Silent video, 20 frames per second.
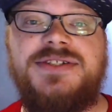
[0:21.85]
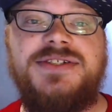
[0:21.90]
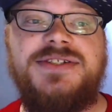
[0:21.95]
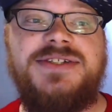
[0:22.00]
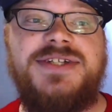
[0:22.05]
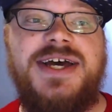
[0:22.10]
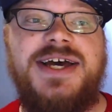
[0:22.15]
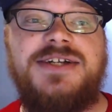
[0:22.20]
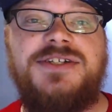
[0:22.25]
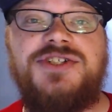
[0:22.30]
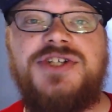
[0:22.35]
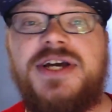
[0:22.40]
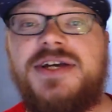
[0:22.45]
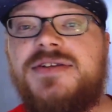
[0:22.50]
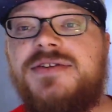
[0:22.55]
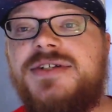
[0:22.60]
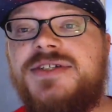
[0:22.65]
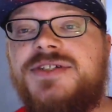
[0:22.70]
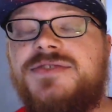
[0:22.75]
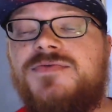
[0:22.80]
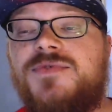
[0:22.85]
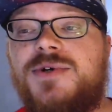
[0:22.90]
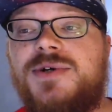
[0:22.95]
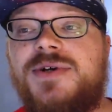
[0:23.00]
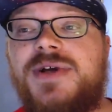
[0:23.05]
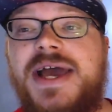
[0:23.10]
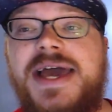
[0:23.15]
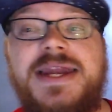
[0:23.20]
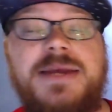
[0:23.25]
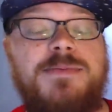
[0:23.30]
it's got checklists
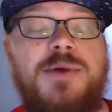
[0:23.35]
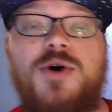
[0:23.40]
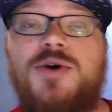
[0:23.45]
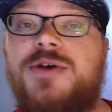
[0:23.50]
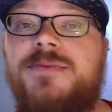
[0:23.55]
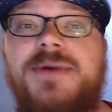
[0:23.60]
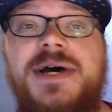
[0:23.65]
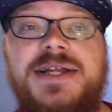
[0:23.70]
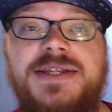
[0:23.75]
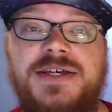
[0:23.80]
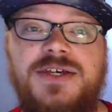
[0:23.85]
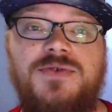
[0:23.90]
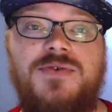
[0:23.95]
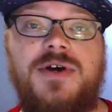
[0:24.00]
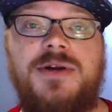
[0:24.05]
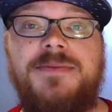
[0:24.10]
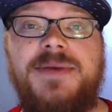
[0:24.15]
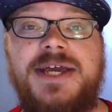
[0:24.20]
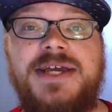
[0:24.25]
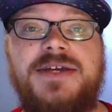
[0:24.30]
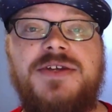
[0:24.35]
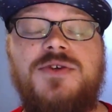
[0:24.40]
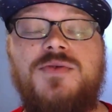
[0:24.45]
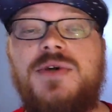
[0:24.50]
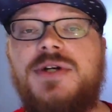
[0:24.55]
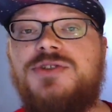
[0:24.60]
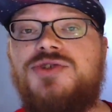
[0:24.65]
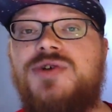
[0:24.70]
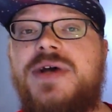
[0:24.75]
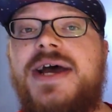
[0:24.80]
for any Pokemon that you want to make and you
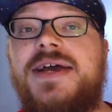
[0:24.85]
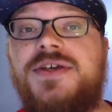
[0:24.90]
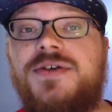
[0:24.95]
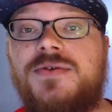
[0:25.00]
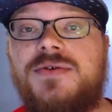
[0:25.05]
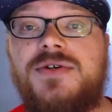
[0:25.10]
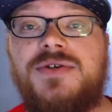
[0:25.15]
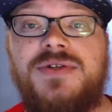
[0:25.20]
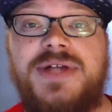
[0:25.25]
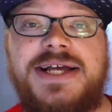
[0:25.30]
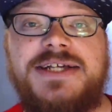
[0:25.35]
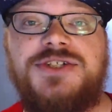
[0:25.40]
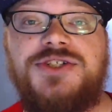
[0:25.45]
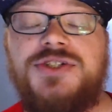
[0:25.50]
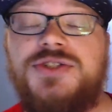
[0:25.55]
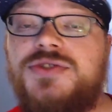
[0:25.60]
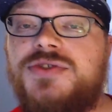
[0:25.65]
want to track your collection.